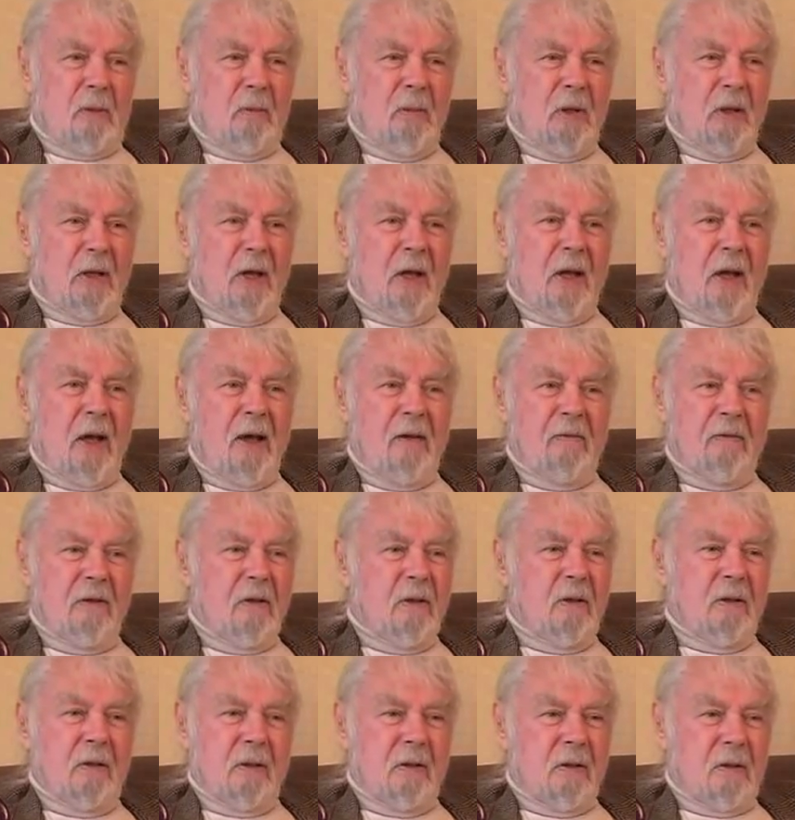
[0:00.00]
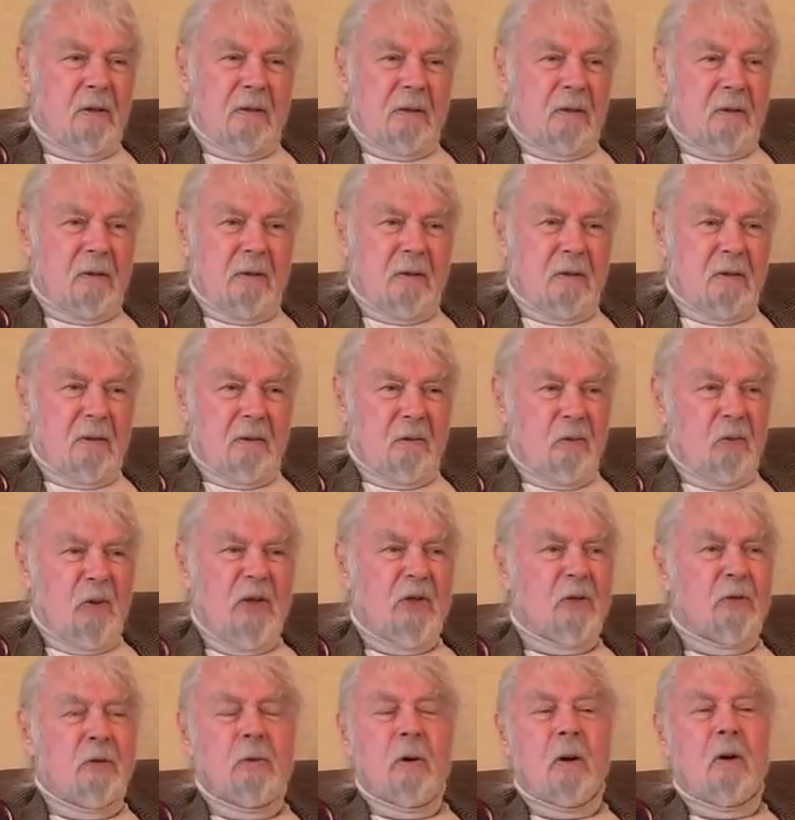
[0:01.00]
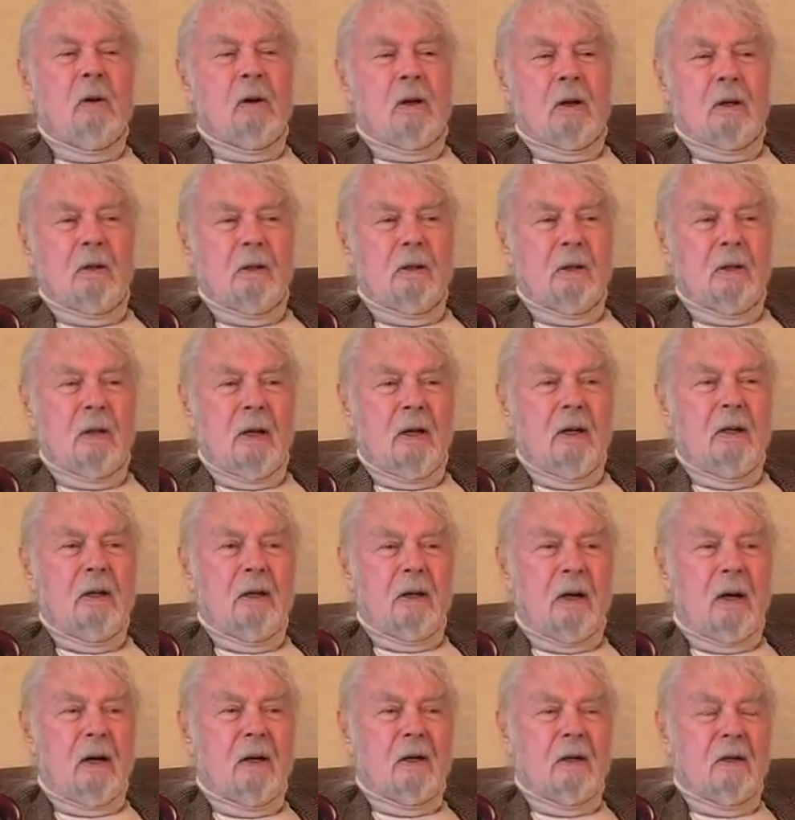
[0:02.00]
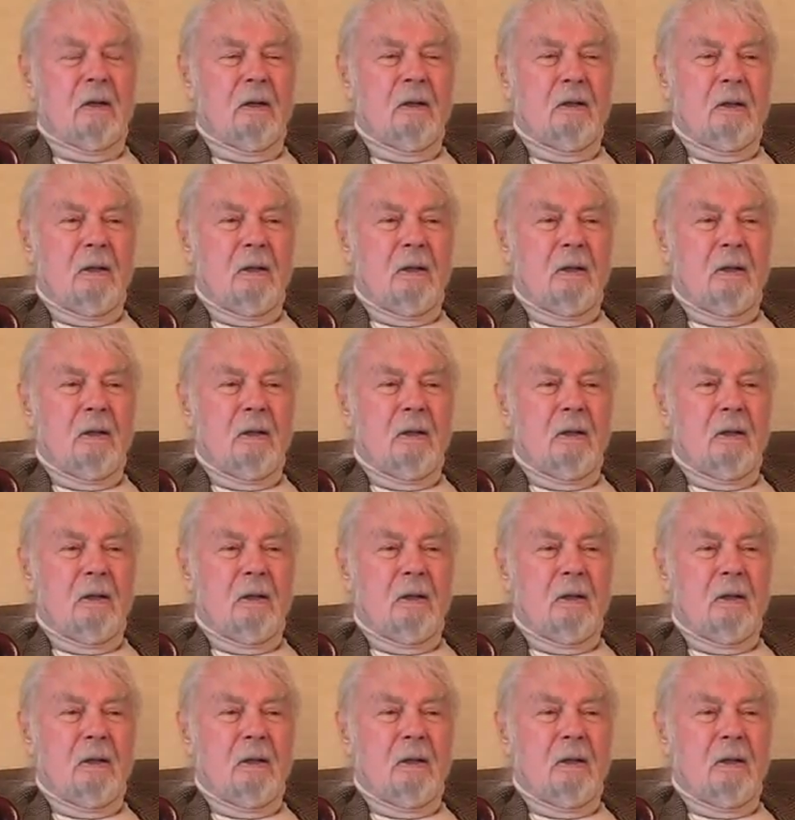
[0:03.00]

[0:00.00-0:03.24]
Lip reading: but they haven't withdrawn. They are.